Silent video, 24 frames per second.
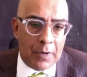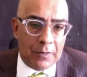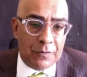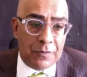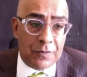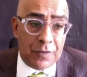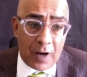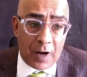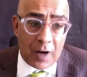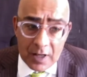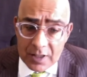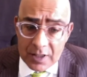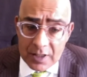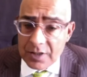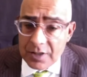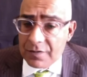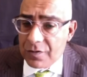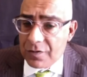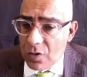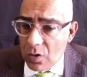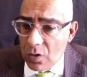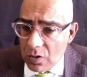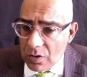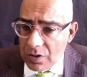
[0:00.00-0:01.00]
France, of
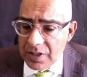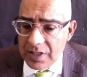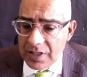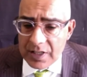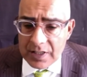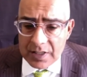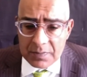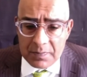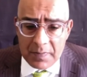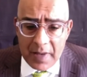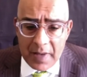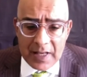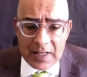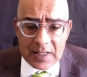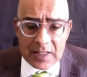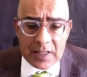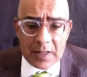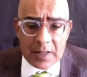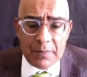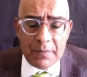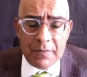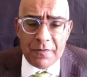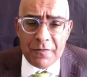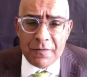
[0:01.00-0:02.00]
course, has made
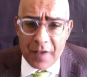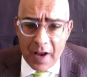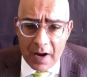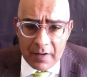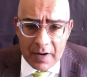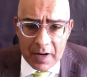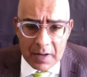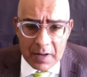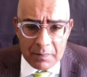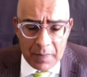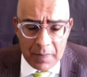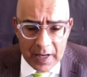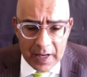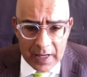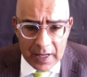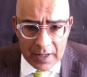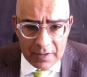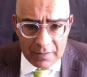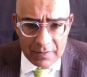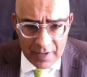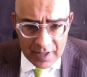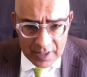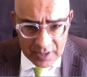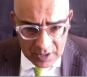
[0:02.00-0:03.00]
some very big
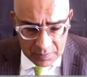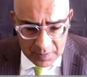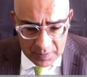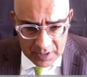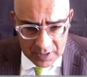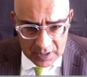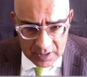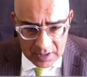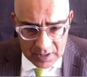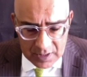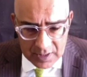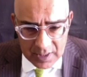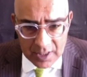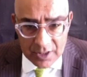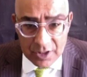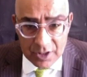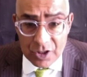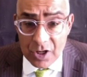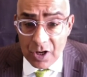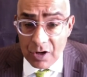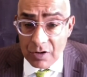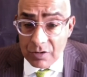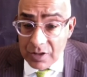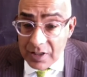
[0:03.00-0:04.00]
investments.
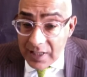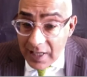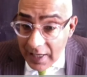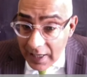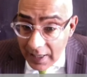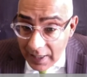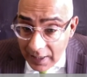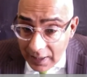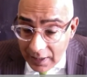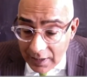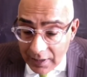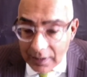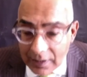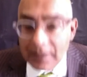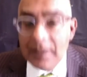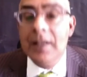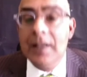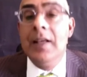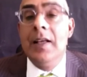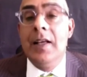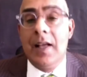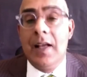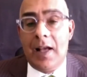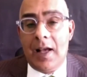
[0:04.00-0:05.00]
Total,
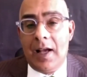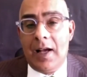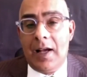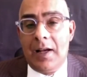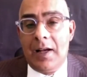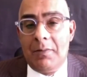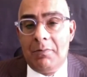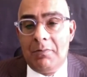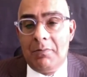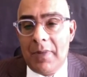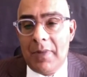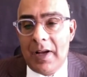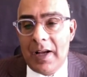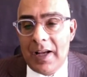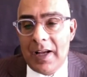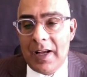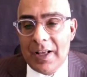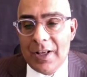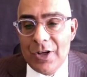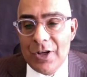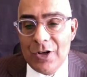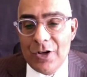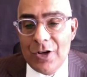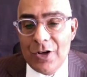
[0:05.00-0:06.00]

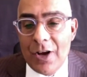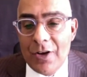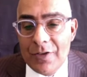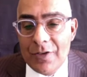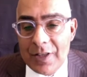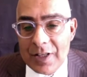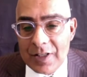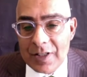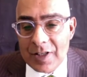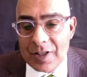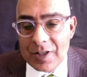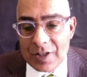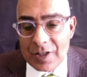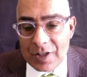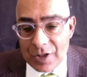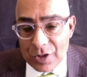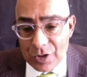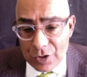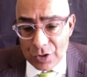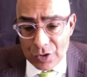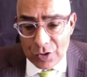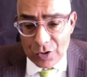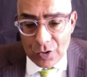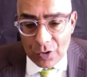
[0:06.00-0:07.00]
you know, this is the
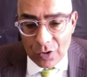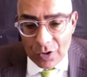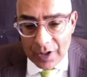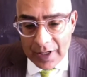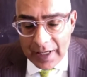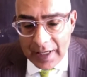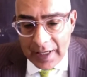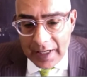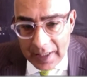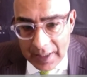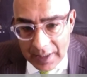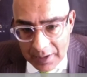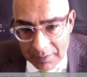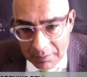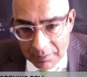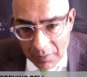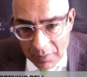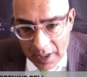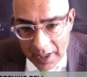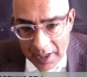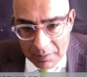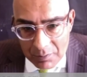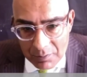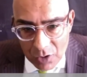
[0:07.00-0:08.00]
story
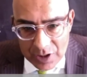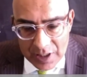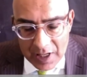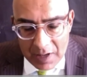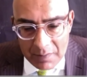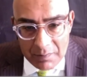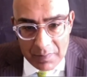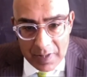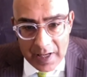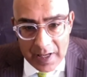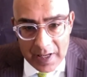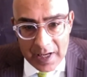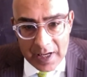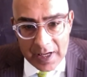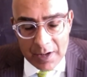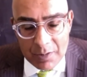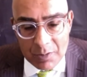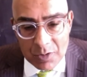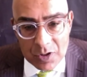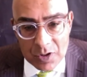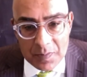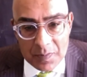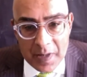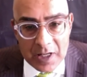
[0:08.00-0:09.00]
in Mozambique. It
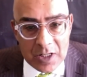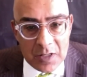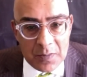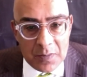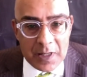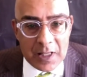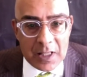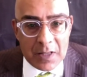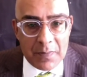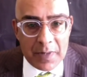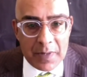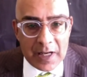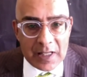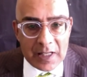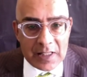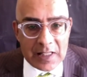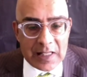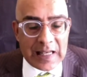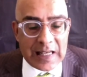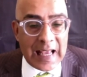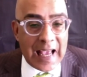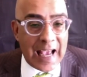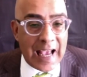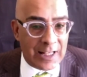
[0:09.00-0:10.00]
was meant to be the
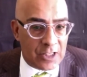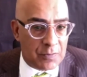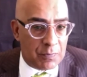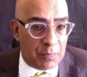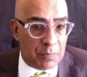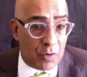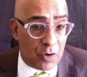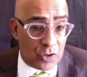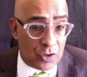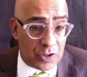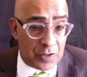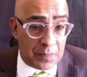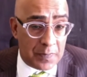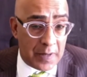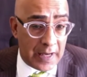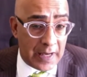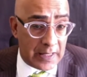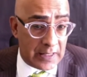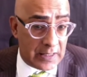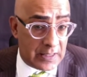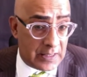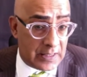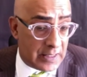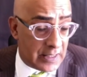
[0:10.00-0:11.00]
biggest gas
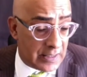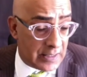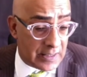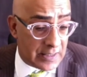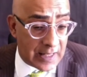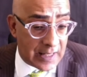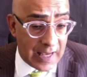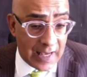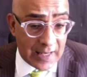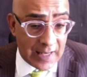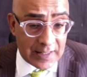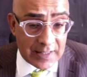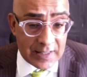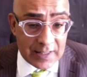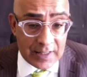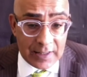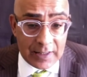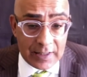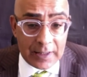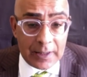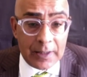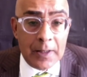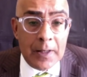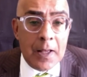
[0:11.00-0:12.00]
prospect since
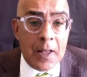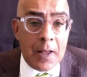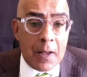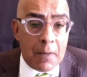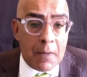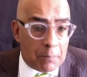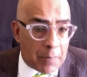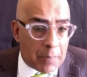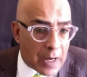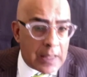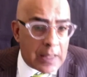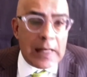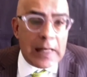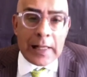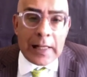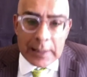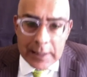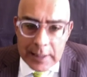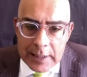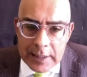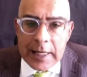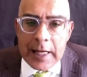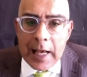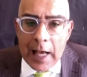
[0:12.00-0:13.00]
Qatar. But let's
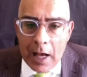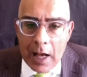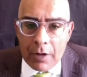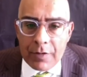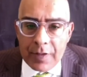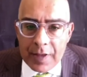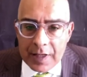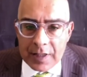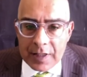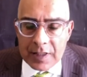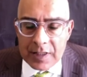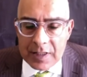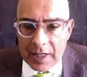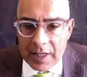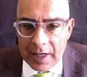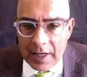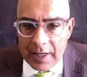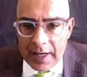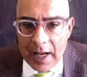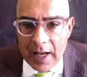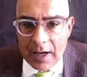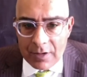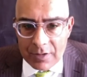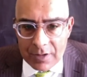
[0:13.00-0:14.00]
see how things turn
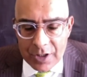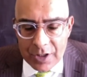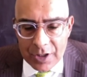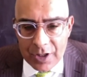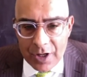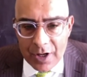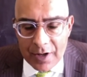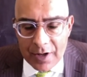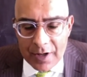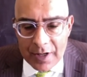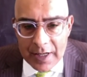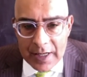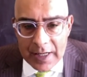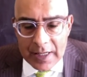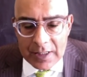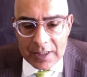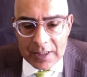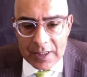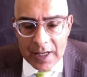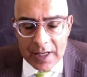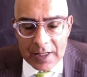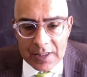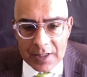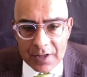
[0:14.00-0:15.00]
out. You know,
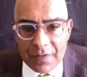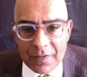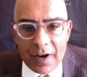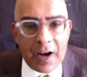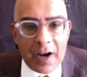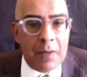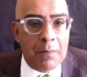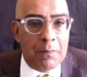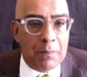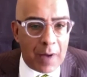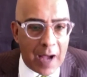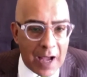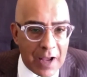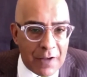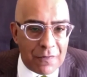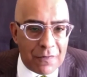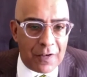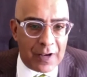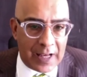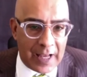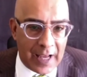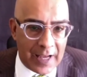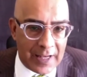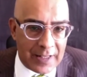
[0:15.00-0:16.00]
it's a very
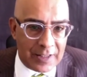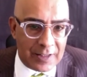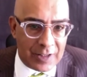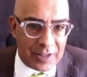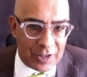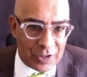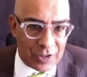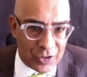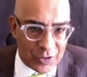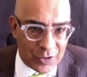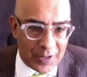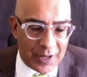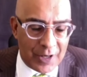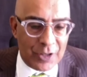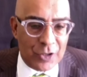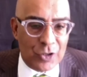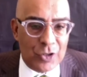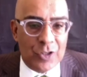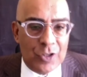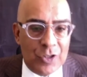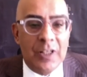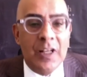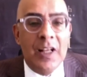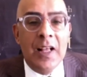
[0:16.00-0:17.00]
bifurcated
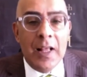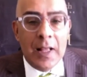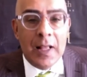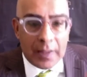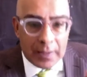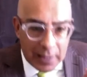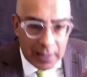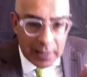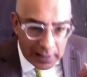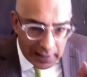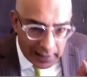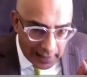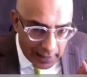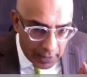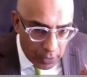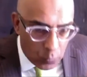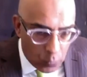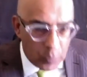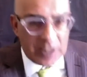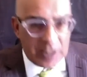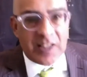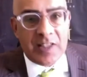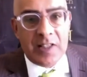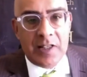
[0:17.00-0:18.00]
situation. The
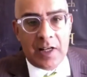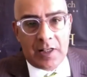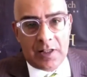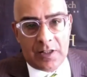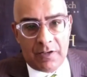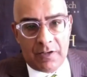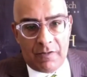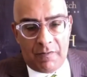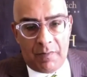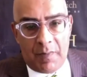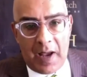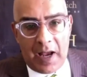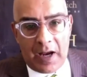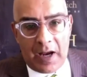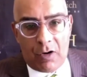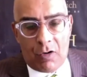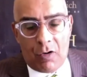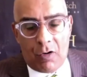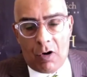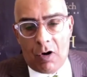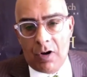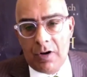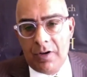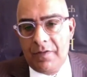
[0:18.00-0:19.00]
linguistics of
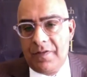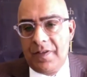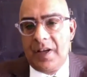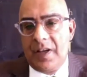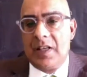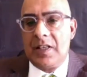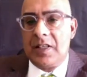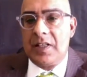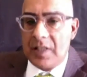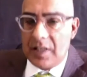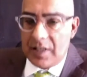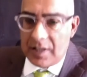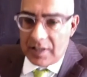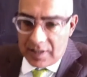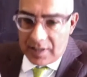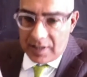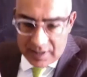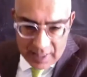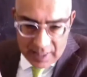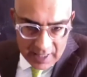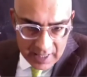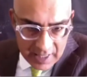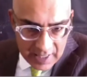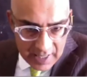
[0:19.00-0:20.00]
Macron versus
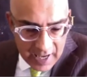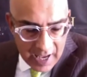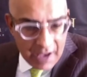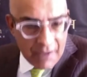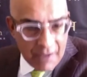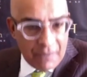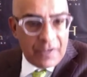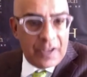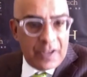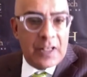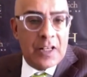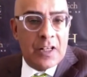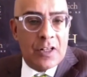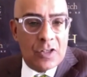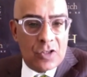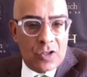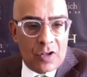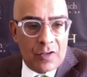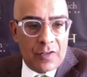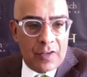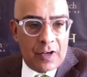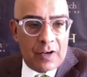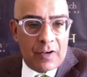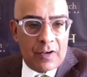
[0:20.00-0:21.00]
the evidence
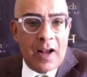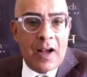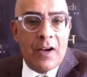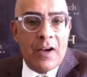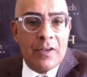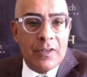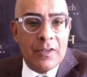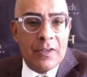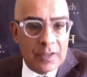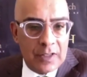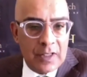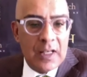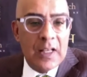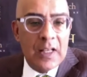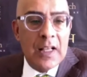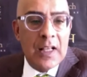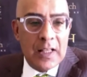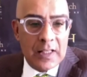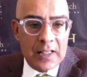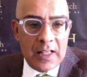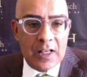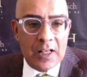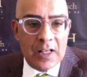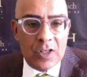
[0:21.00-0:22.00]
on the ground,
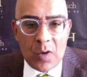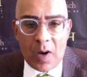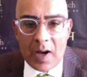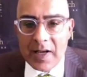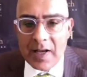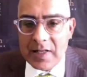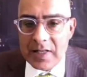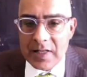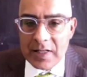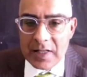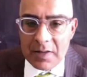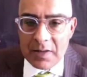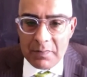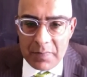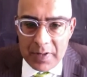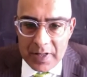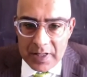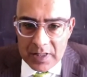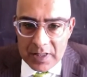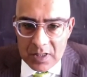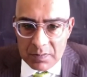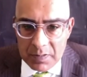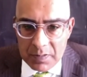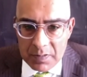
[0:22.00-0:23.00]
there's quite an
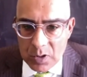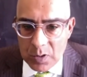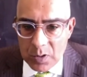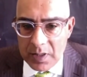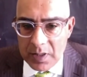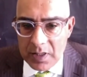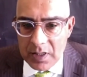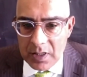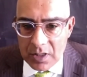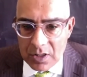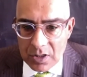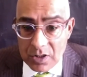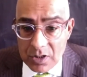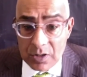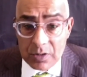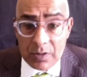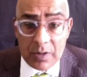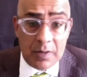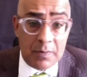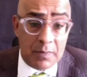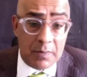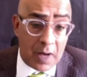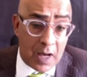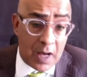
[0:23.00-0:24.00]
abyss between the two,
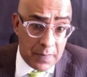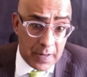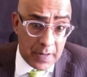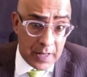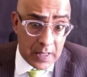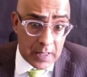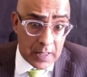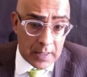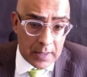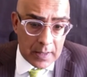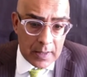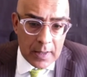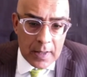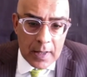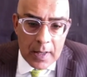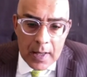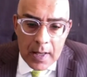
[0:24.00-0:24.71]
in my opinion.